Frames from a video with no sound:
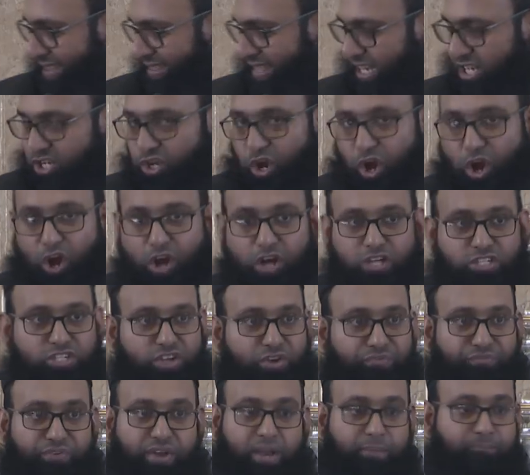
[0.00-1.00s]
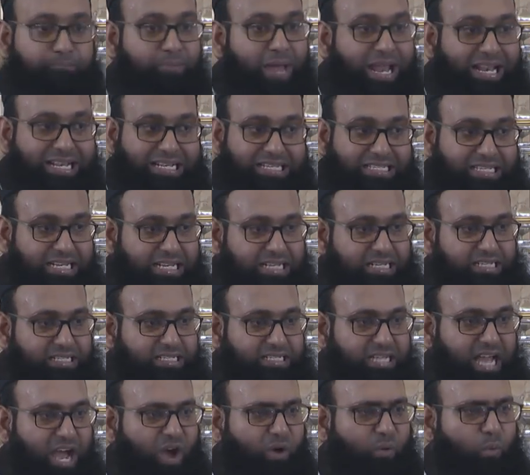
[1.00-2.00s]
The doors of
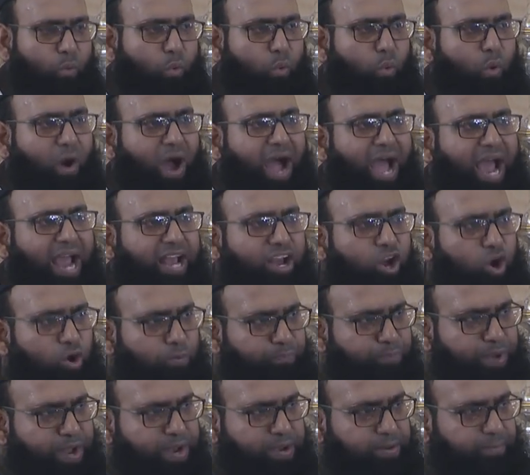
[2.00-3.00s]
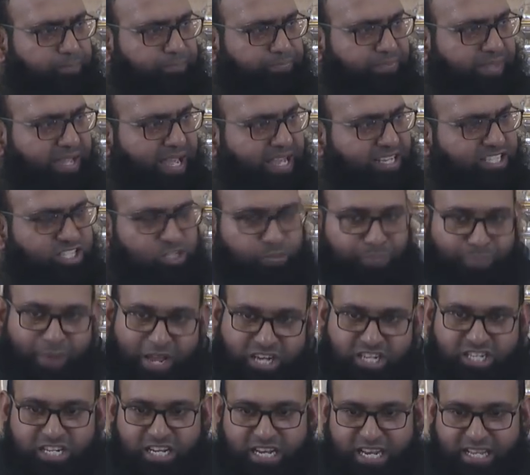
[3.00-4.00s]
repentance are wide open,
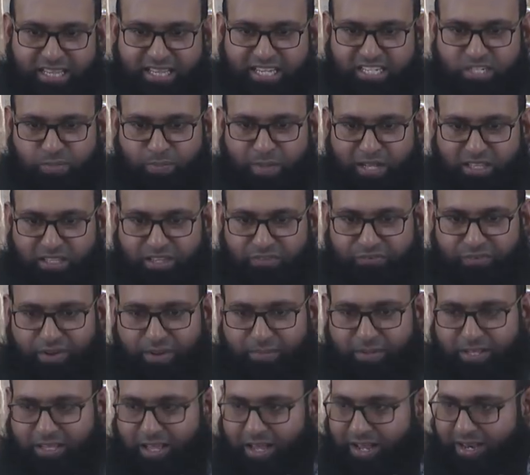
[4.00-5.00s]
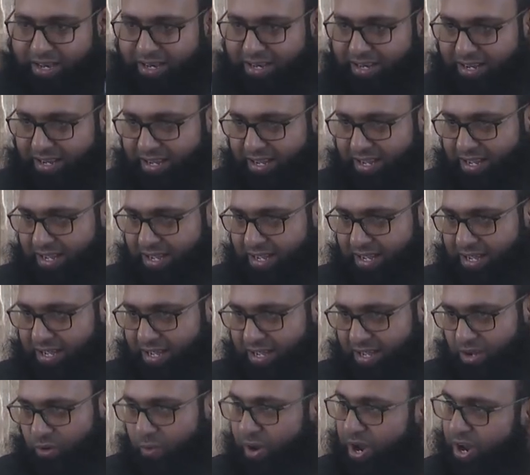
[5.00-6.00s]
especially in this month of Ramadan.
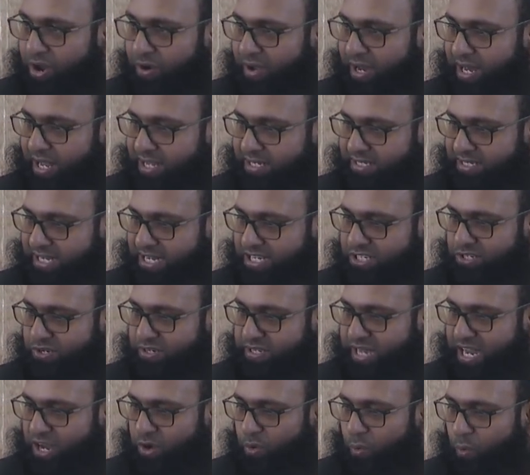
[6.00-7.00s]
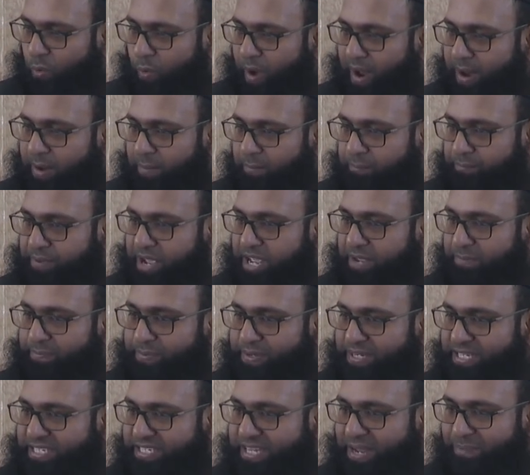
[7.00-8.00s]
We know Allah says, you take one
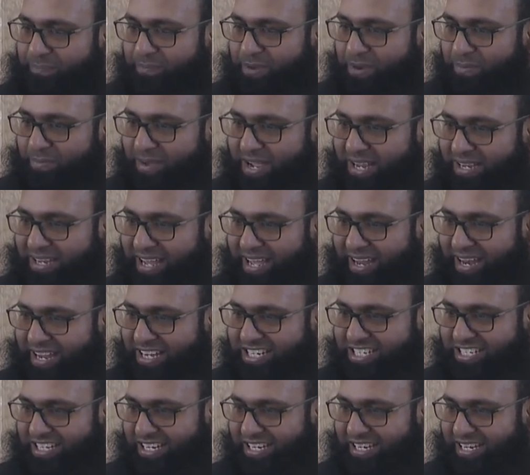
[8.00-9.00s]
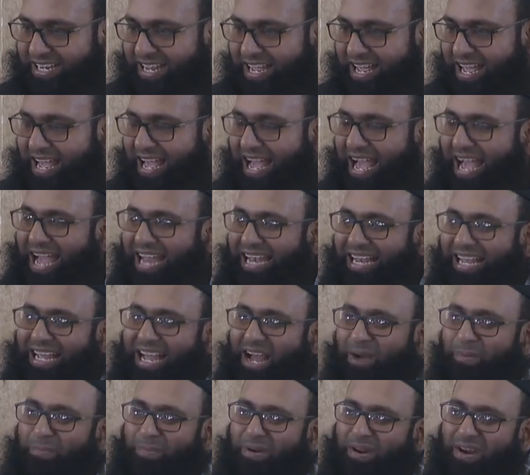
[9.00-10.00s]
baby step in my direction, I'll
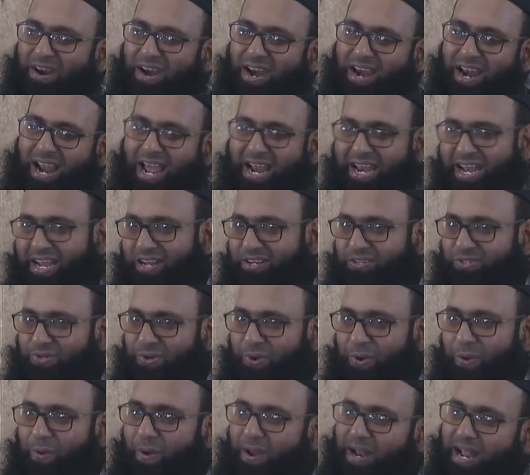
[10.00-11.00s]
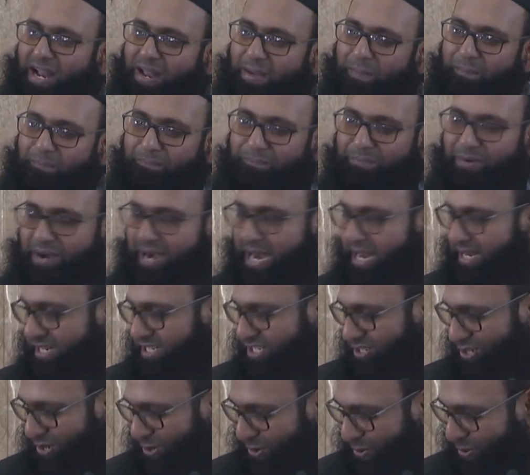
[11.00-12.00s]
come running to you and I'll
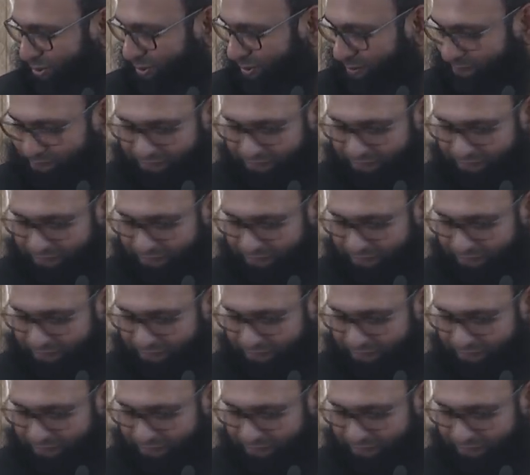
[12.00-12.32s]
embrace you.